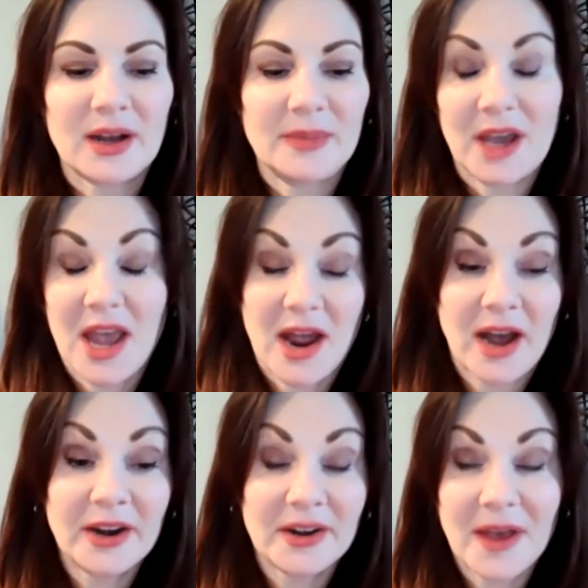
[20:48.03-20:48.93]
They can't
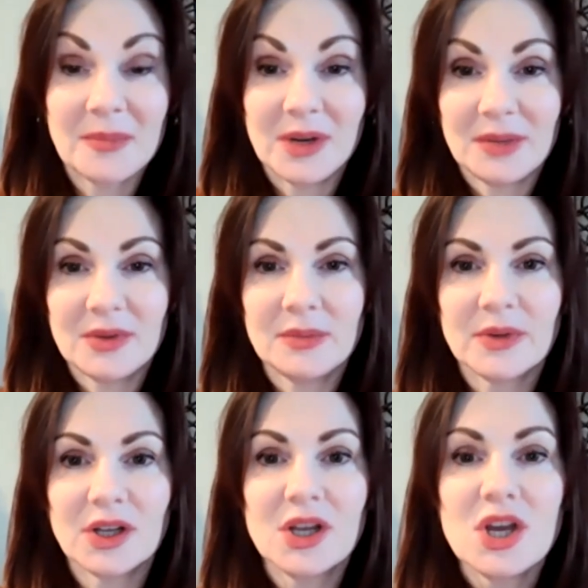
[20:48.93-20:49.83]
hire that many
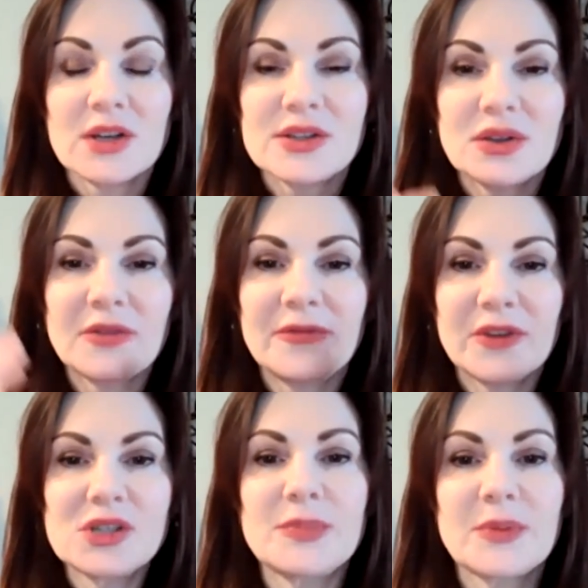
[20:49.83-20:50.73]
people. So the
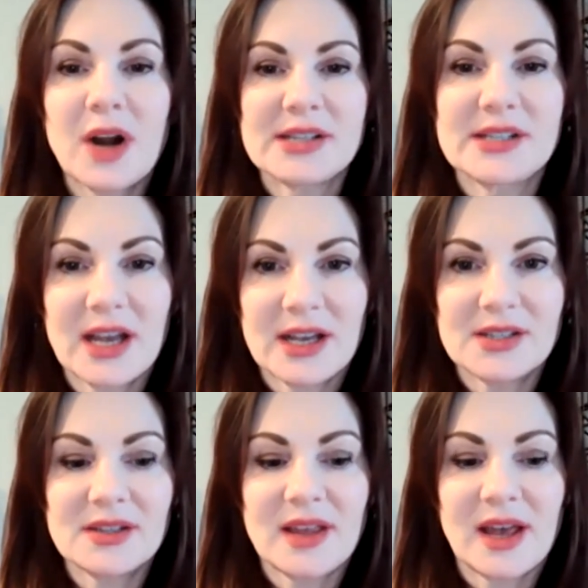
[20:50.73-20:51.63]
first
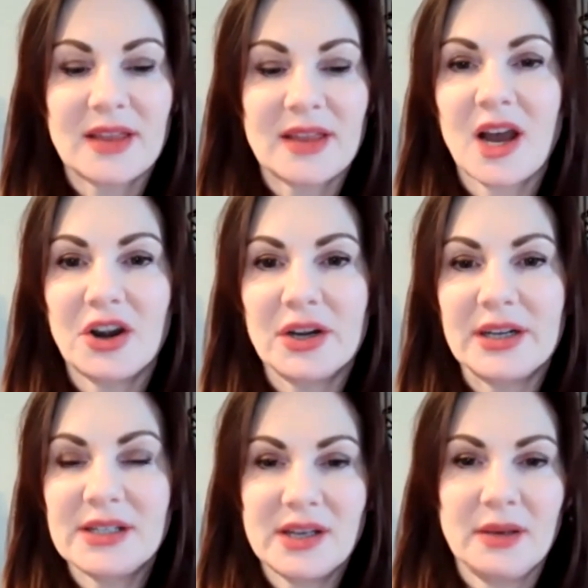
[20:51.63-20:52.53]
process that the
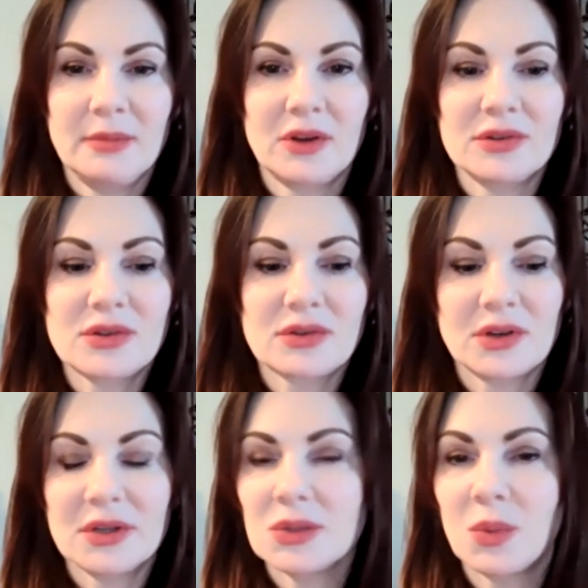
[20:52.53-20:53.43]
hiring team goes
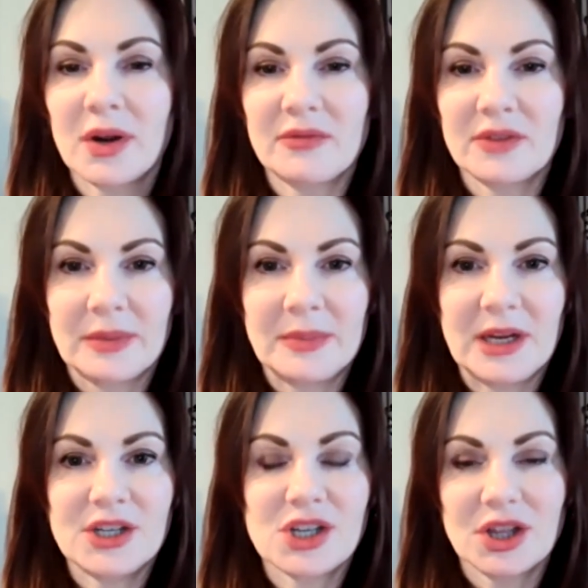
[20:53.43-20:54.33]
through is one of
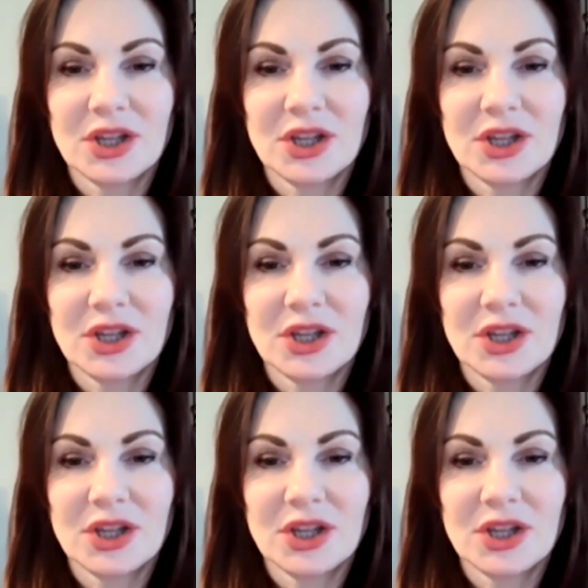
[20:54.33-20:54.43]
elimination,